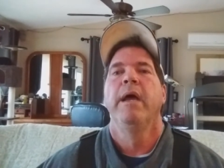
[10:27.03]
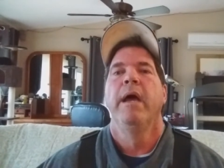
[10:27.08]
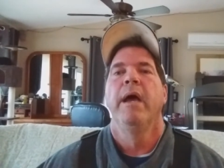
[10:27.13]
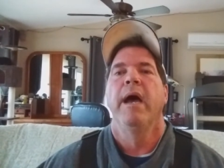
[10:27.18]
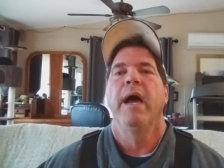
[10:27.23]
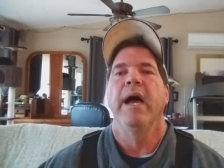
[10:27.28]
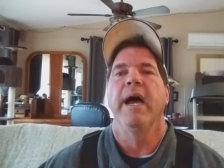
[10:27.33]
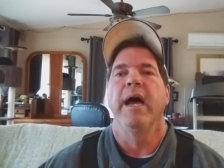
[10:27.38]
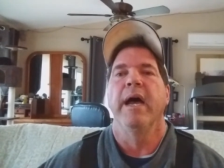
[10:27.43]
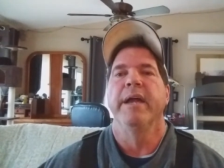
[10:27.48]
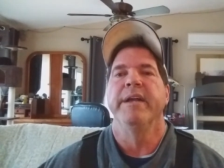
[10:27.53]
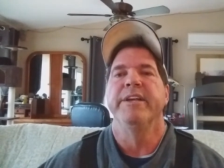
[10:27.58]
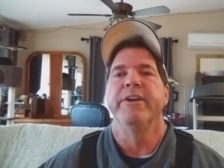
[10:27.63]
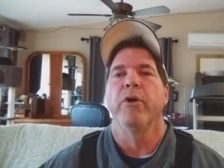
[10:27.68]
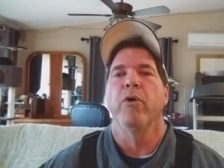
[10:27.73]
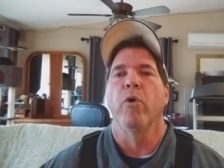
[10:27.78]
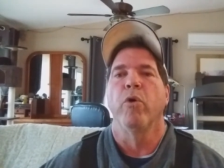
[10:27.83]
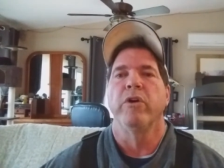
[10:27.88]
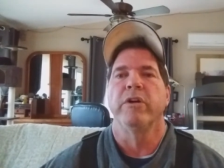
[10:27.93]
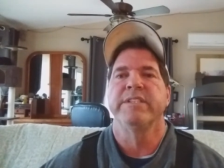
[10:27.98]
your
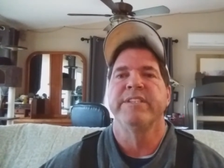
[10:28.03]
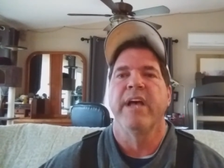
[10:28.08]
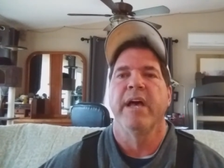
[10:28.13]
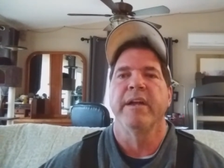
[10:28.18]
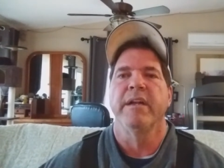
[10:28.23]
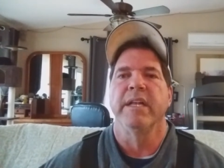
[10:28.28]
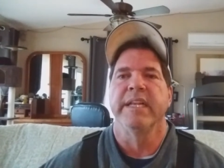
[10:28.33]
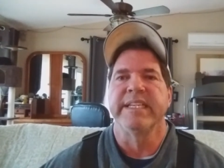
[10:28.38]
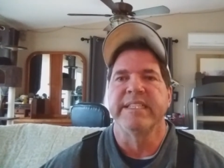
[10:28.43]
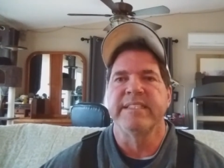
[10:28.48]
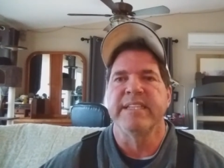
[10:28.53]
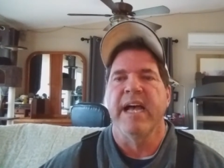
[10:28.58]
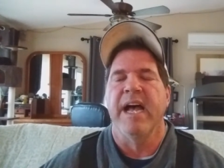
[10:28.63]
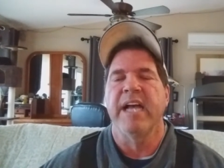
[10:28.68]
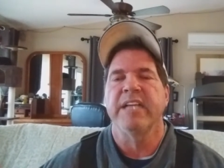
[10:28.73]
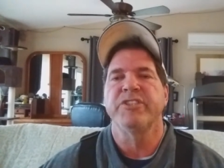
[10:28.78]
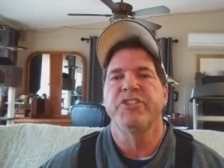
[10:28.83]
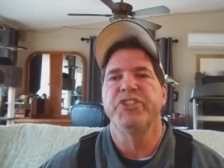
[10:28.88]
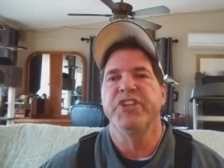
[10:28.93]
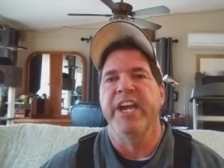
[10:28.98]
horizontal
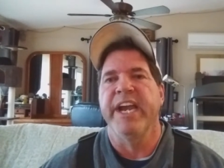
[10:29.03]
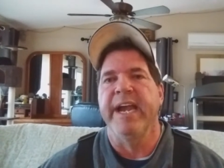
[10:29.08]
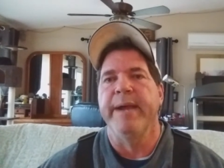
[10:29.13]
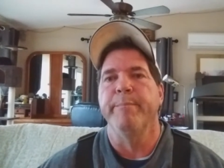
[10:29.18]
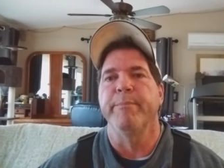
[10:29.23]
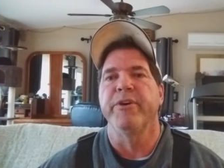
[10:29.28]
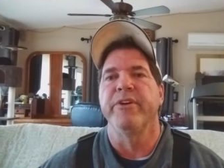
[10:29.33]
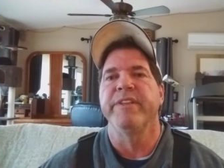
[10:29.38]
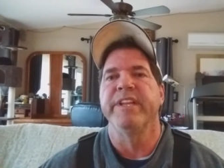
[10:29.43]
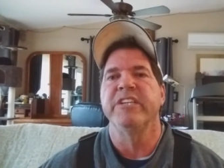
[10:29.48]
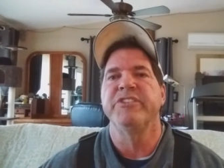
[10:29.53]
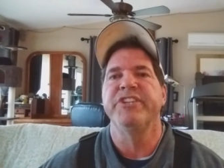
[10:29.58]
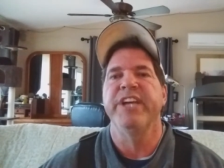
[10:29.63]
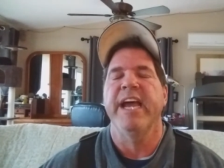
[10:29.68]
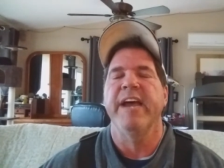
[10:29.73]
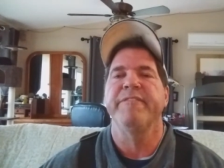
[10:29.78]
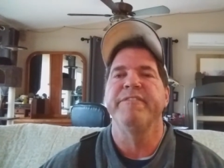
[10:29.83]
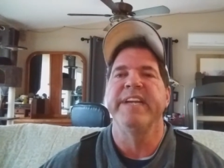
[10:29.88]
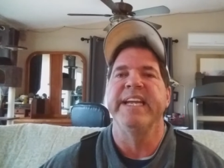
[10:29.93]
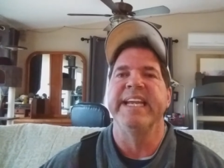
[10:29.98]
exhaust chamber that you
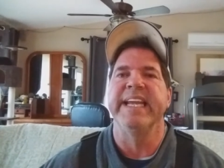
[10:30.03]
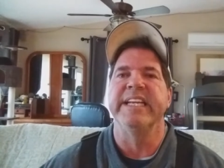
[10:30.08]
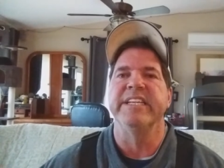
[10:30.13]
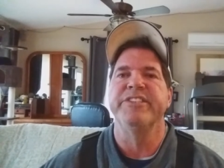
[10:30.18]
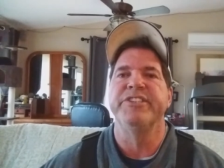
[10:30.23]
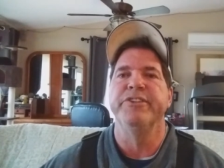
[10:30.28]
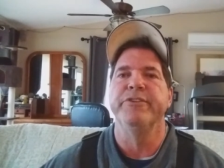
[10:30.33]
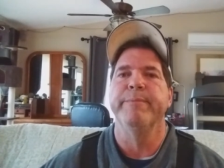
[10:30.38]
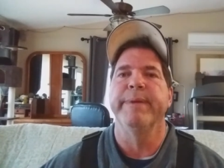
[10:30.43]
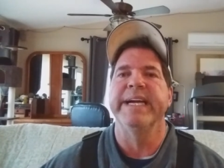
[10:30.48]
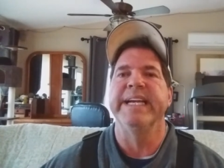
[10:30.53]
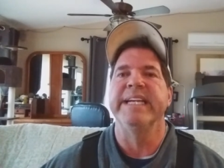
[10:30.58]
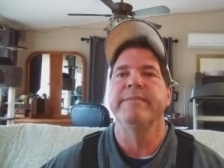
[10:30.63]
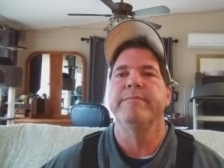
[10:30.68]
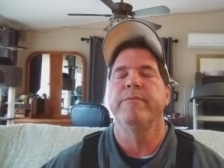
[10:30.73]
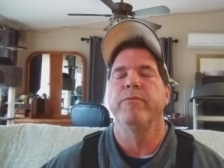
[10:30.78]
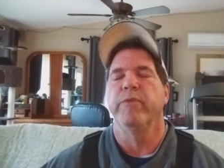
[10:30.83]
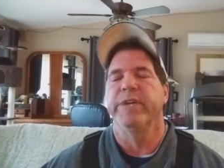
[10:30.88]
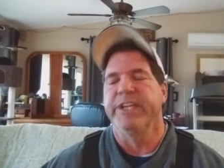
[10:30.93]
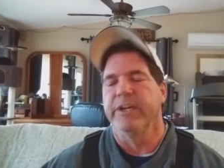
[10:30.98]
have to get to by
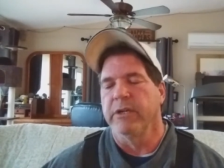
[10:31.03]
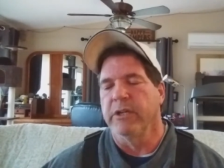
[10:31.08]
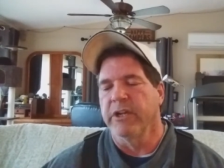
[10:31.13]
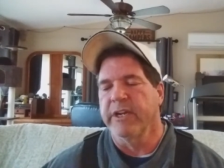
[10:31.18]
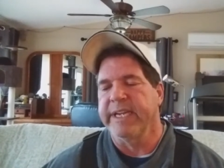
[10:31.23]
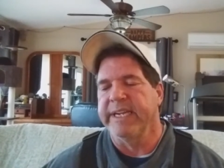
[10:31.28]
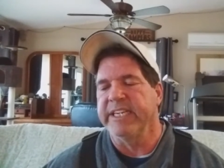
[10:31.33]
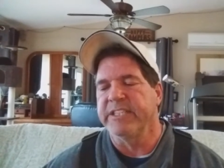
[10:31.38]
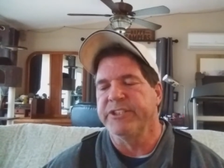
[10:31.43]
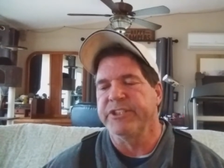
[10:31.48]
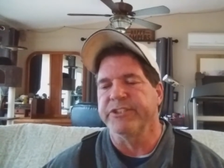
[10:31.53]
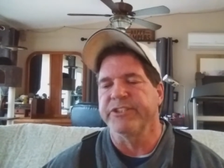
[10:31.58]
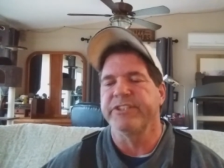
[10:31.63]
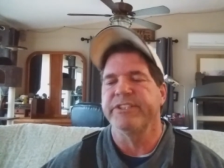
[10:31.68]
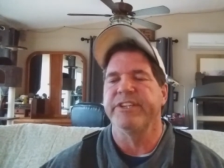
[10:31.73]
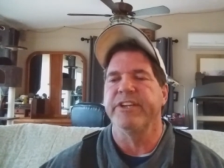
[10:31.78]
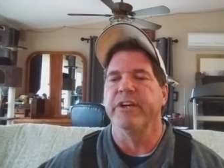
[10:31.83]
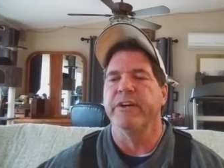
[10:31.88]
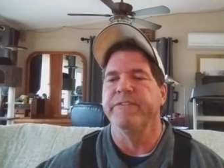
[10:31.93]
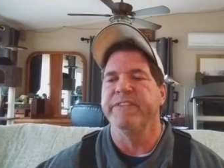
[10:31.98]
when you're looking at your
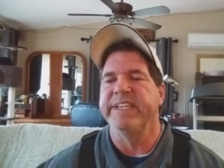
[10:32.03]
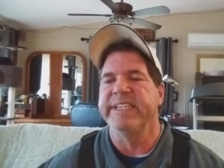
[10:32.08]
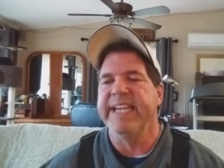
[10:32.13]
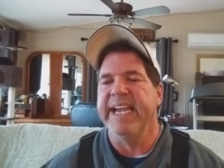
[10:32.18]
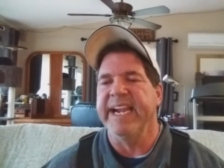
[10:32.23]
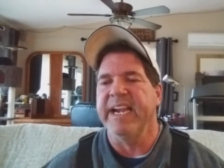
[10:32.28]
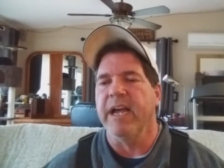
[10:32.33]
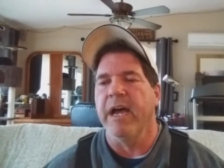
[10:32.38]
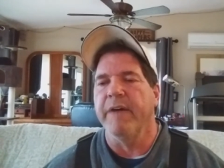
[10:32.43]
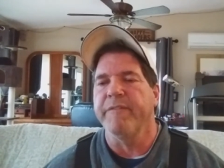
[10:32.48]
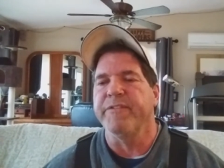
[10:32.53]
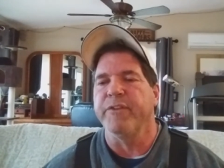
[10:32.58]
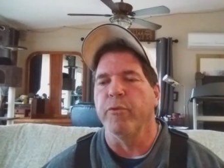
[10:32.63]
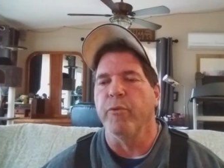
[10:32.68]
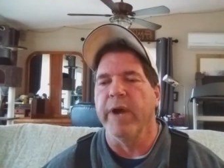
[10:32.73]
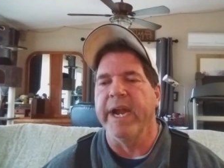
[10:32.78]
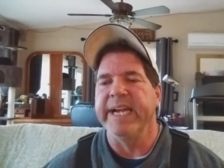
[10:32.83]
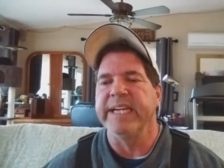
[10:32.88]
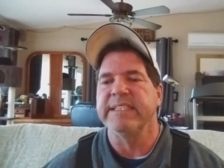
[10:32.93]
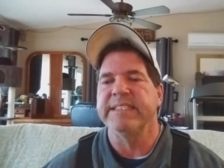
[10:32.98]
stove, you take off the
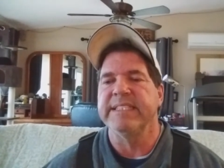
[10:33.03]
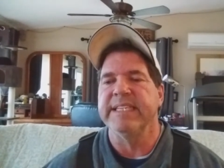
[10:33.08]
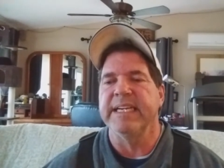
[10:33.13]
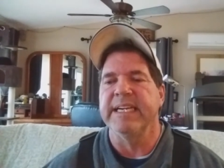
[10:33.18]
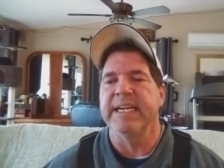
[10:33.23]
right